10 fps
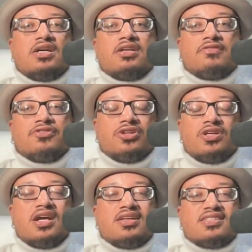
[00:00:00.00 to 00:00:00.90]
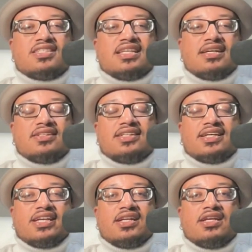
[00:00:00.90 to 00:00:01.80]
if you're not selling
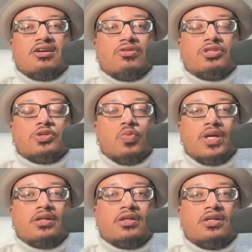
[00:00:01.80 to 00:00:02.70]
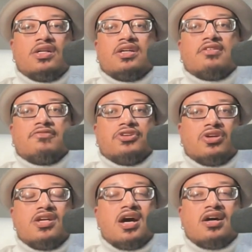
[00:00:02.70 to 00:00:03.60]
kitty on Twitter, if
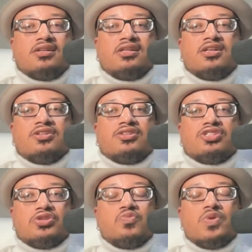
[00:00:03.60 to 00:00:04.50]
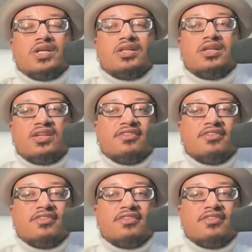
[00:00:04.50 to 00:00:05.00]
you're not doing.